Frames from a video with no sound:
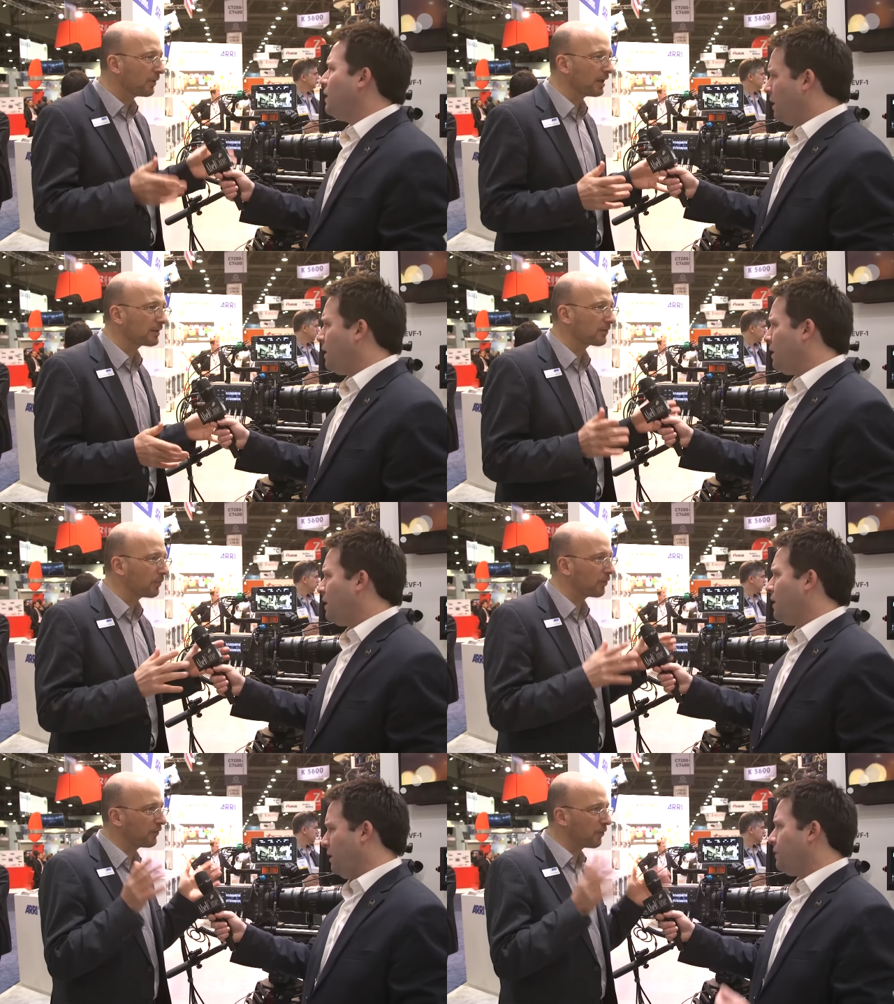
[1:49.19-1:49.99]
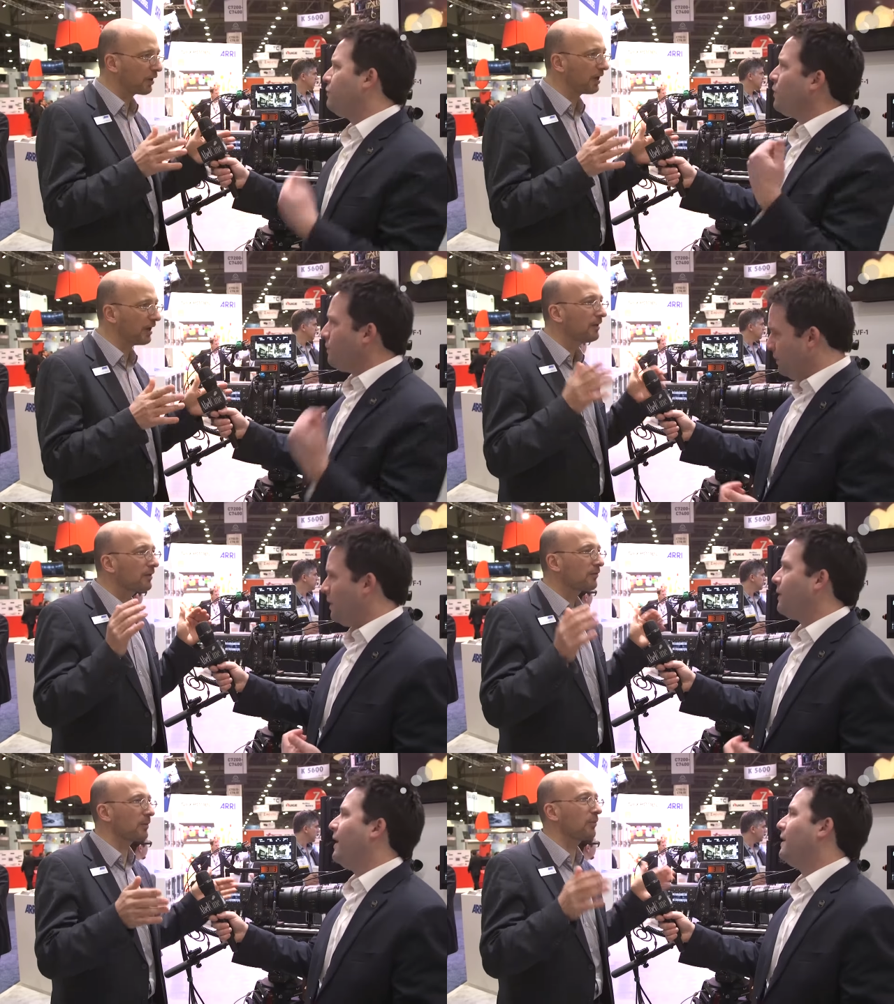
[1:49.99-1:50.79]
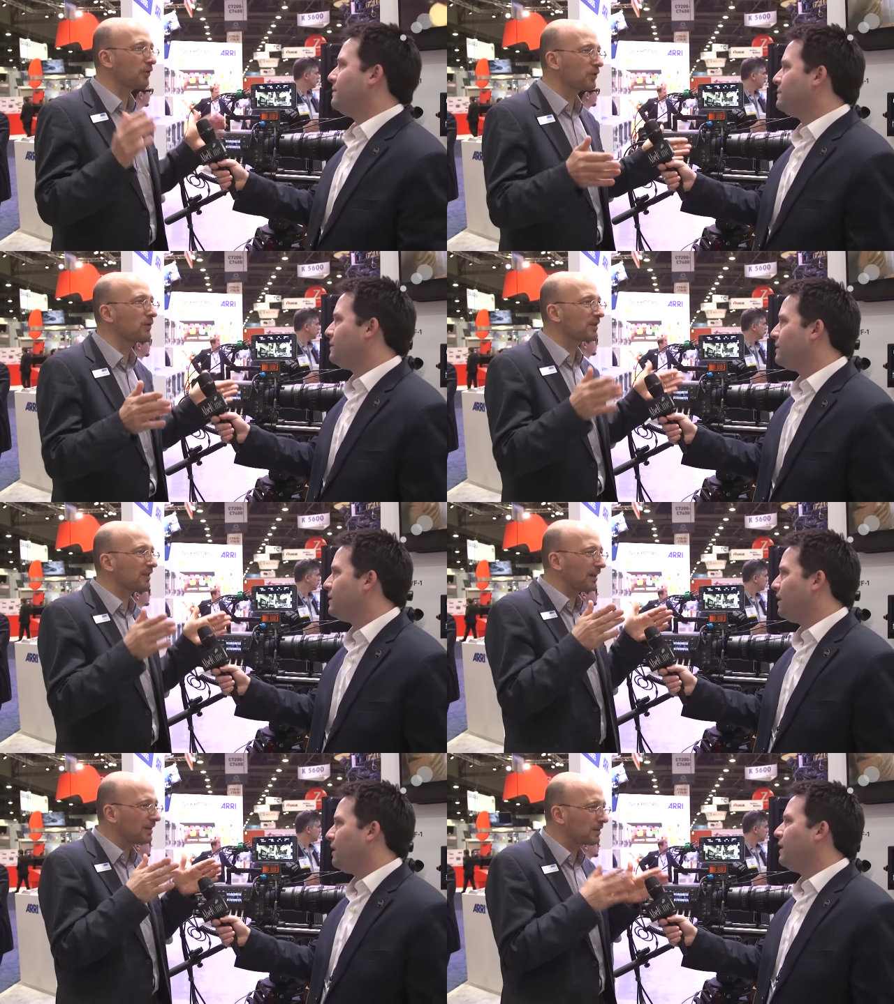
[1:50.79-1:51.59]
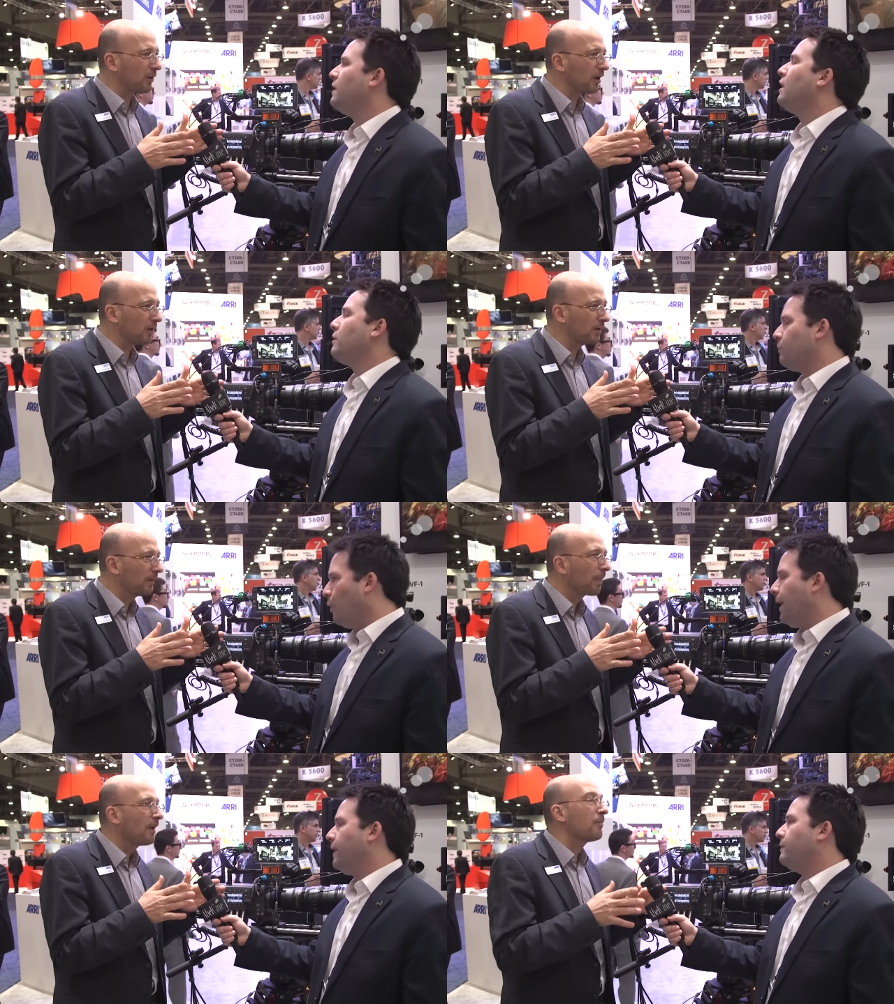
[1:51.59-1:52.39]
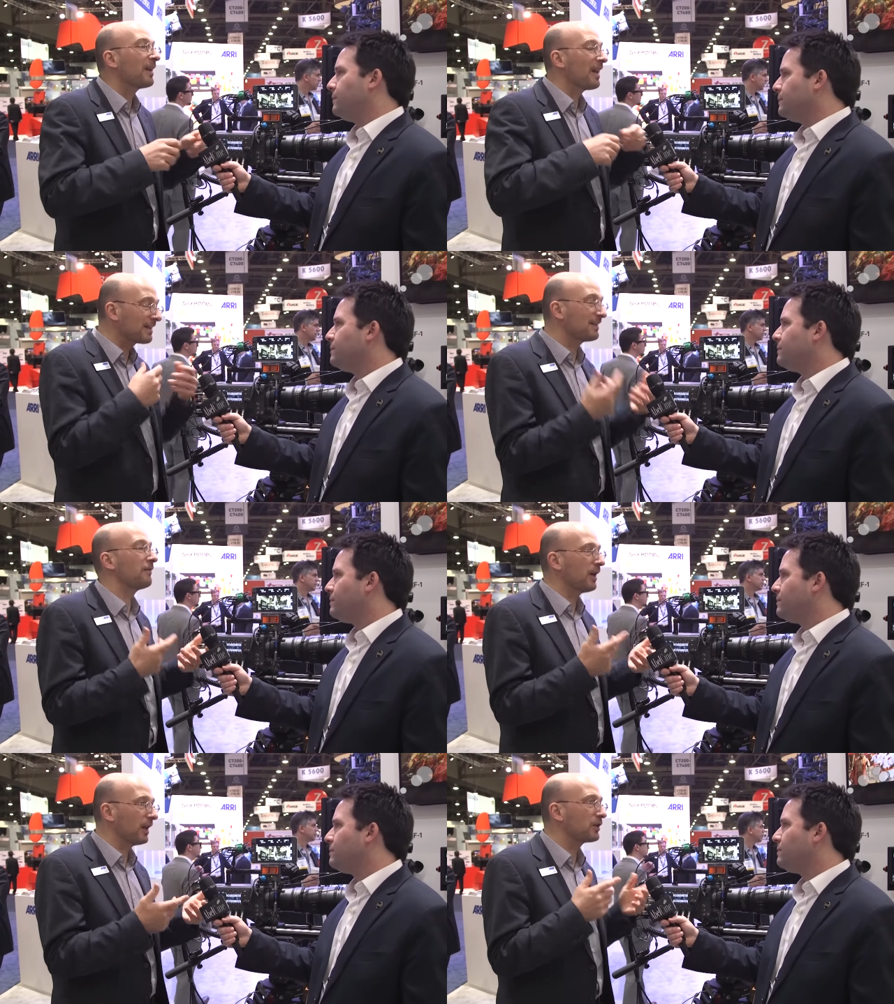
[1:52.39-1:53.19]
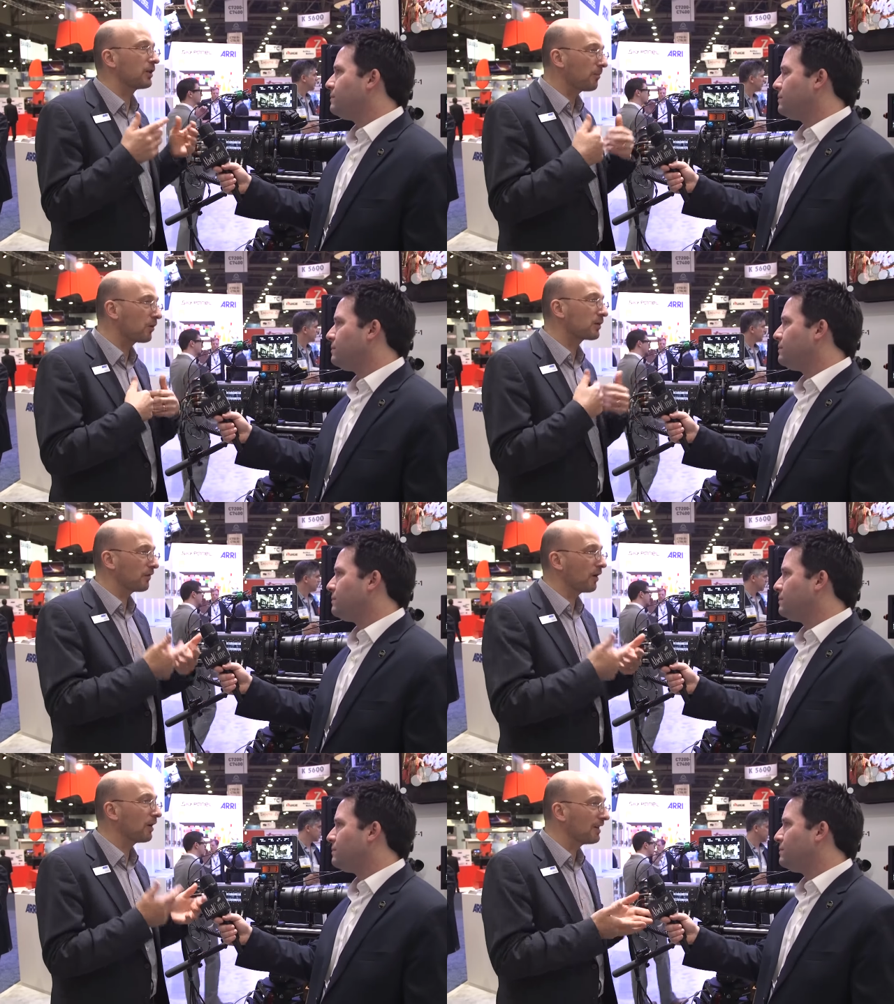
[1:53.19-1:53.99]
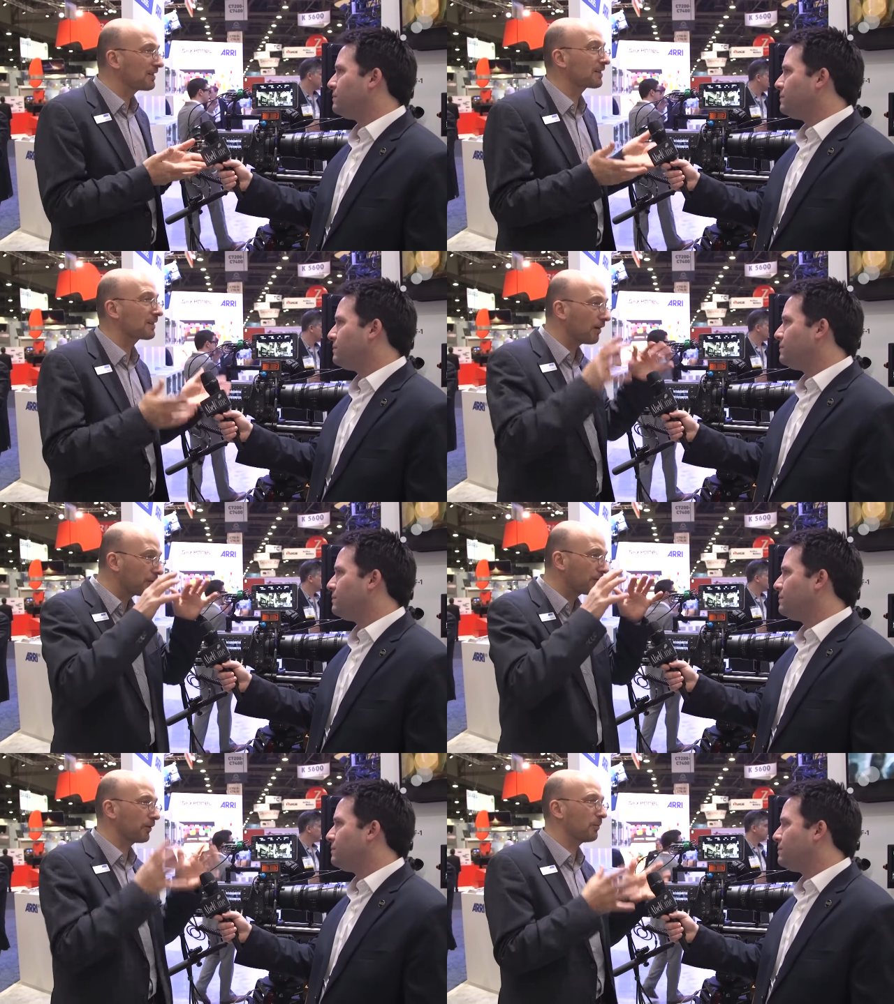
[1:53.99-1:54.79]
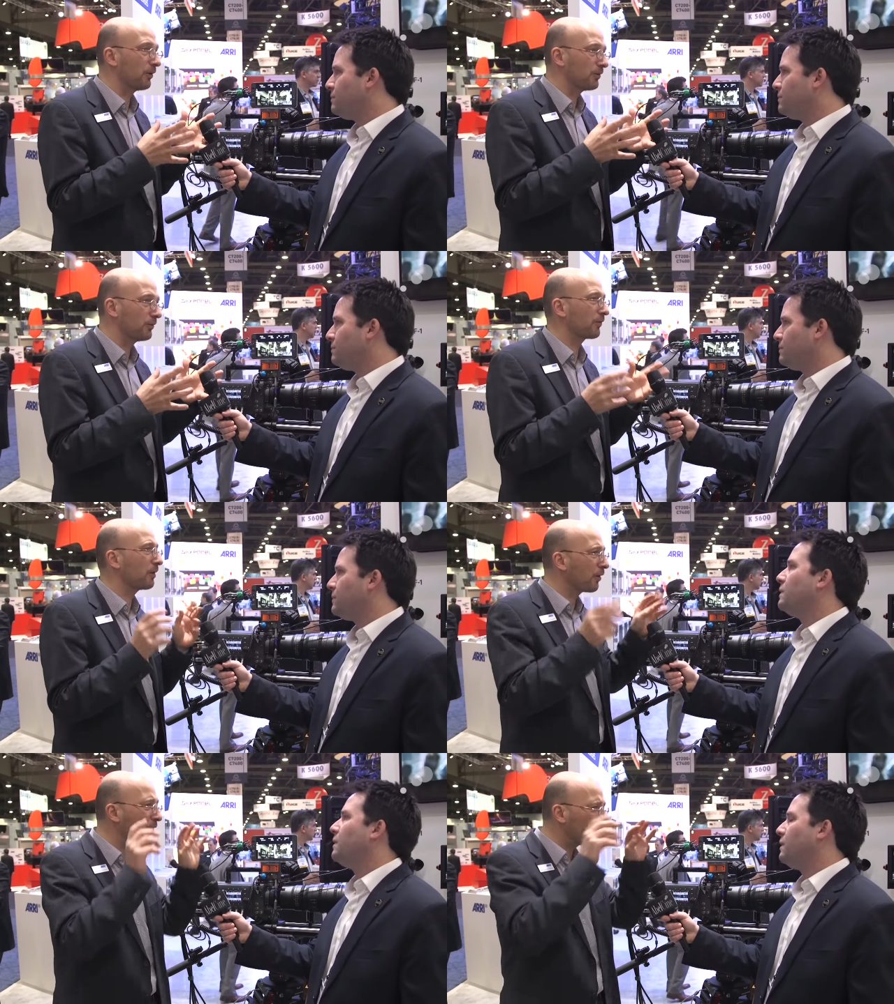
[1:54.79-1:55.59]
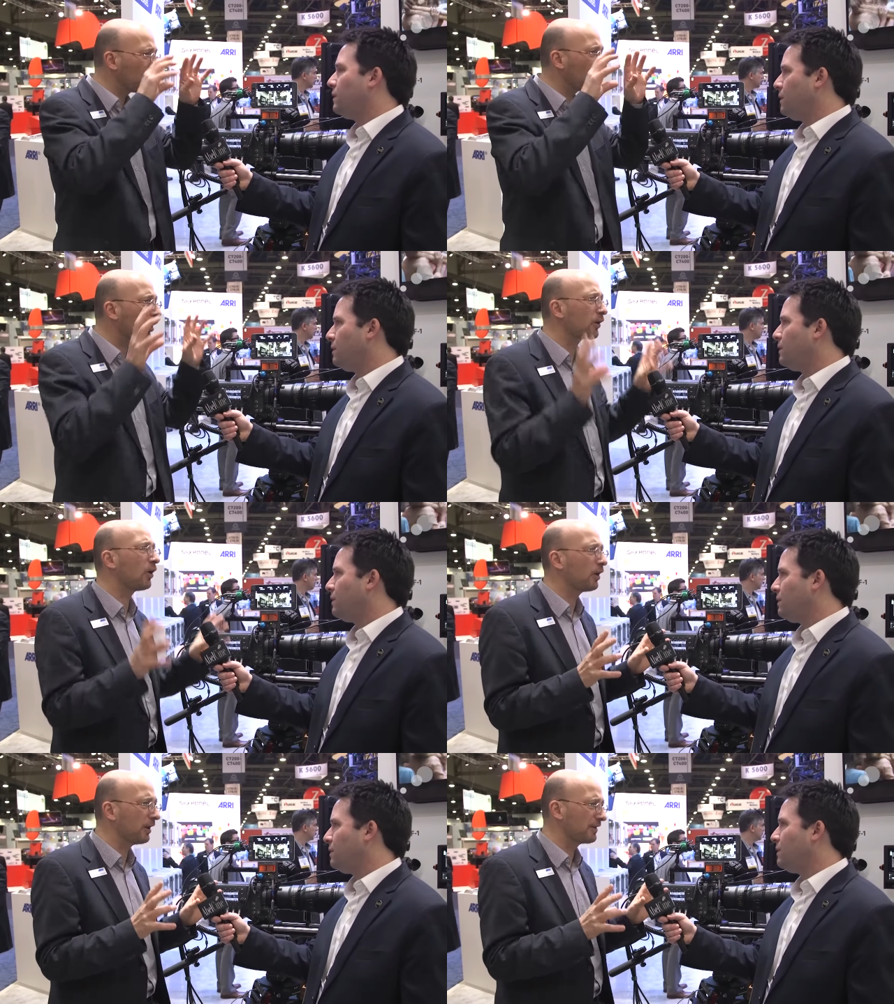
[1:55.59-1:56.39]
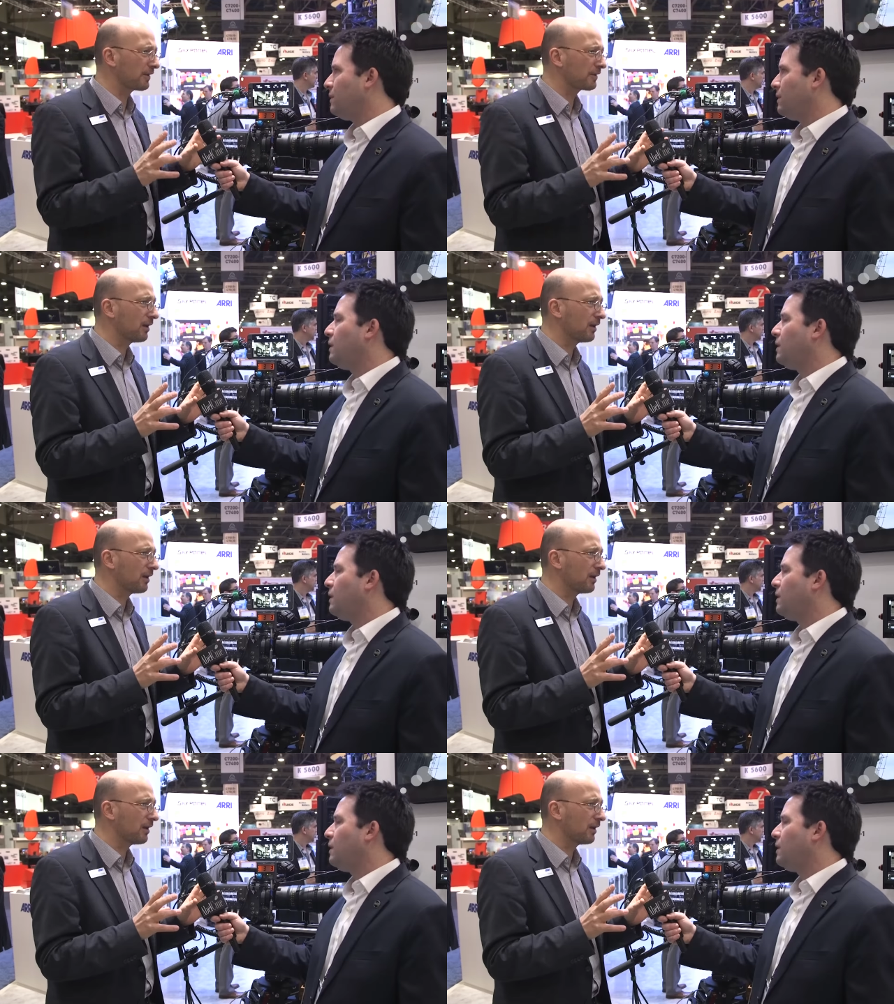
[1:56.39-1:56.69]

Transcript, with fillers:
Speaker 1: Gate is 3.4K. 3.2 is slightly smaller, right. but has the advantage that most of our lenses cover 3.2. 3.4, not all lenses